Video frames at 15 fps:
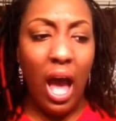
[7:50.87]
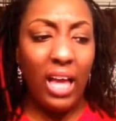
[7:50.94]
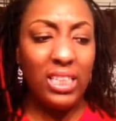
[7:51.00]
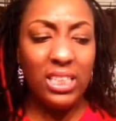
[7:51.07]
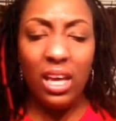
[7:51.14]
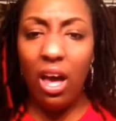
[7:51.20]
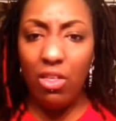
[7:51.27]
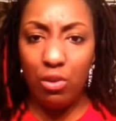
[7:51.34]
I
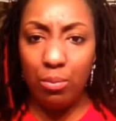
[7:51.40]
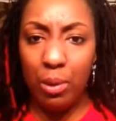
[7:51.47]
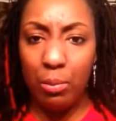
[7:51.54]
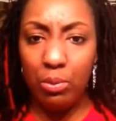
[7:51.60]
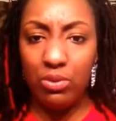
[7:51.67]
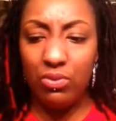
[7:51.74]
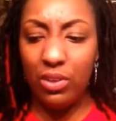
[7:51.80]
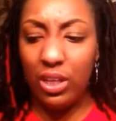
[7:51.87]
see other
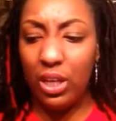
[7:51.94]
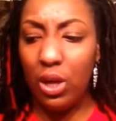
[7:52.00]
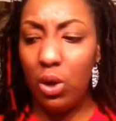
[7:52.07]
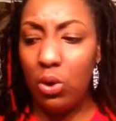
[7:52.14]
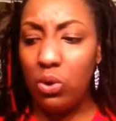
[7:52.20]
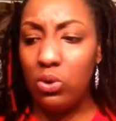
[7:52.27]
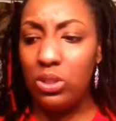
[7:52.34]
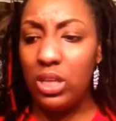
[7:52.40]
people's
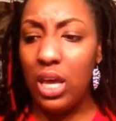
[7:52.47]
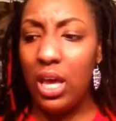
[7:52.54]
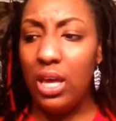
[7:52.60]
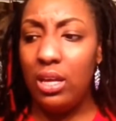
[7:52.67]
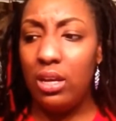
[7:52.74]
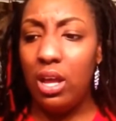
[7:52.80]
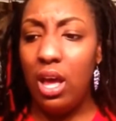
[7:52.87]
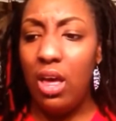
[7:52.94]
videos
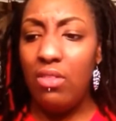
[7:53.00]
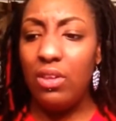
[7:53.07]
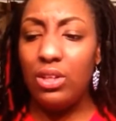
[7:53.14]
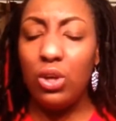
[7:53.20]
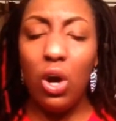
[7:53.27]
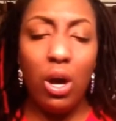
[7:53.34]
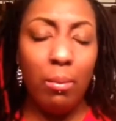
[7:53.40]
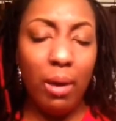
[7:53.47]
and they
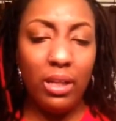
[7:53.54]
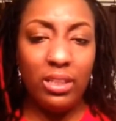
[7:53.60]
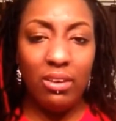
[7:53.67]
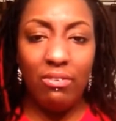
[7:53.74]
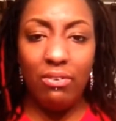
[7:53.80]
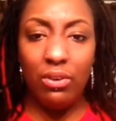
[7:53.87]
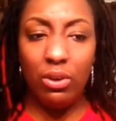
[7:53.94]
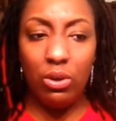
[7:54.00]
talk about
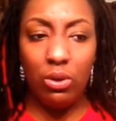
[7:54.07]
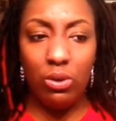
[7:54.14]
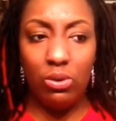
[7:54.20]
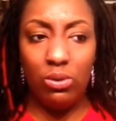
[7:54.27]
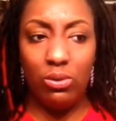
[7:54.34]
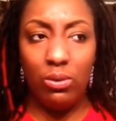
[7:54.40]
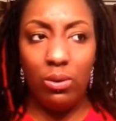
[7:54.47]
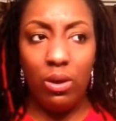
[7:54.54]
they
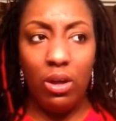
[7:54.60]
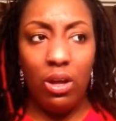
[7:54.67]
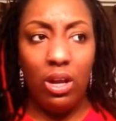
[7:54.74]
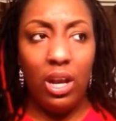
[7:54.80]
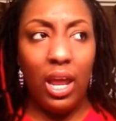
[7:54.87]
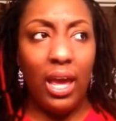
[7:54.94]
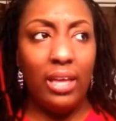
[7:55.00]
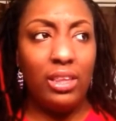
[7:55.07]
feel
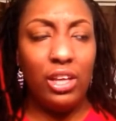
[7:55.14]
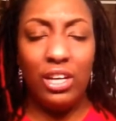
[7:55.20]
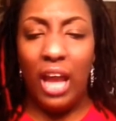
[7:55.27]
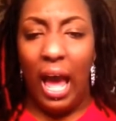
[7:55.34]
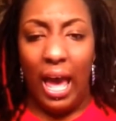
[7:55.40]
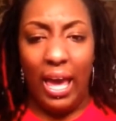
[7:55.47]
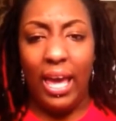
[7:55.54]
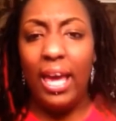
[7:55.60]
like they're
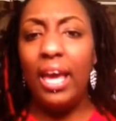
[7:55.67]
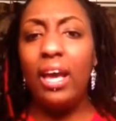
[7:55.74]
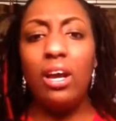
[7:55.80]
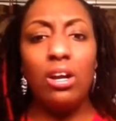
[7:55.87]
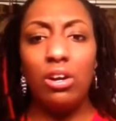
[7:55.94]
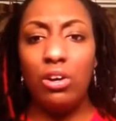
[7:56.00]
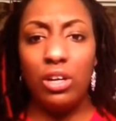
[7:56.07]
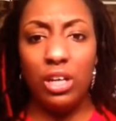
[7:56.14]
not
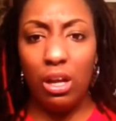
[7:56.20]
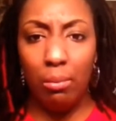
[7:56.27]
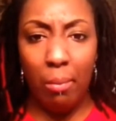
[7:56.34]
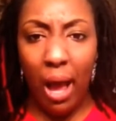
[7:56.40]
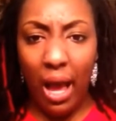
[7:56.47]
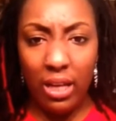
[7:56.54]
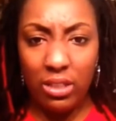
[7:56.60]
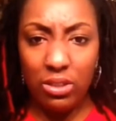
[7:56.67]
here and their
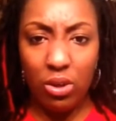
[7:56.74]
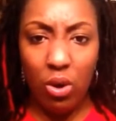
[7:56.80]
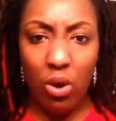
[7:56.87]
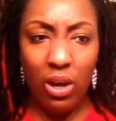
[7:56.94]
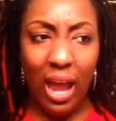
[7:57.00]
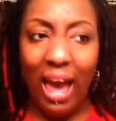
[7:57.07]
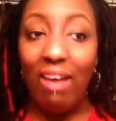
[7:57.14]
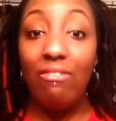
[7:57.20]
mind is
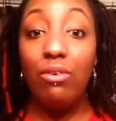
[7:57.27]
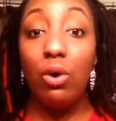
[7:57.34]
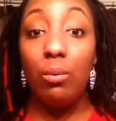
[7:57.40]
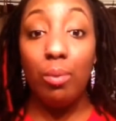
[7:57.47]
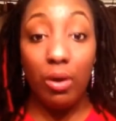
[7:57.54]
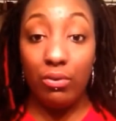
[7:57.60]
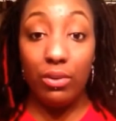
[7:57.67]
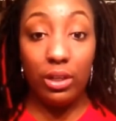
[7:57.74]
gone. I
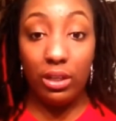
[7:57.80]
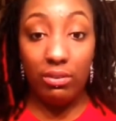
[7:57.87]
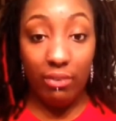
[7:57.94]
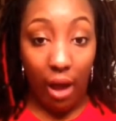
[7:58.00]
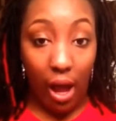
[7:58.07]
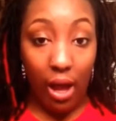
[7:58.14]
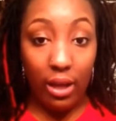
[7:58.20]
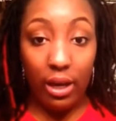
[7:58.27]
feel perfectly
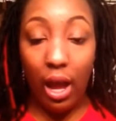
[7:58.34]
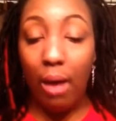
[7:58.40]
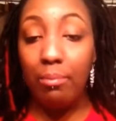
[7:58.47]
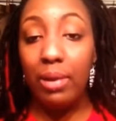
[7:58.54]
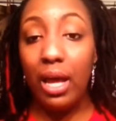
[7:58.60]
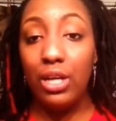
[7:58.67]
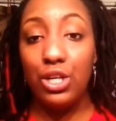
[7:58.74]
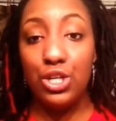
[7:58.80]
fine.
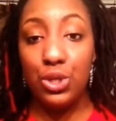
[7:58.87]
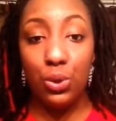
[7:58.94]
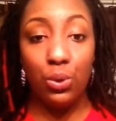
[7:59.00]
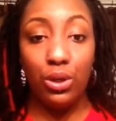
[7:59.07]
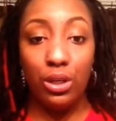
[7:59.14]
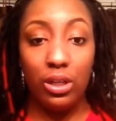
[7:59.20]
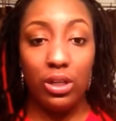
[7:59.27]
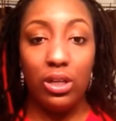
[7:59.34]
I'm not
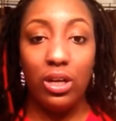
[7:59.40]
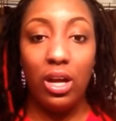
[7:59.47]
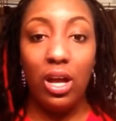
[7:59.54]
sure.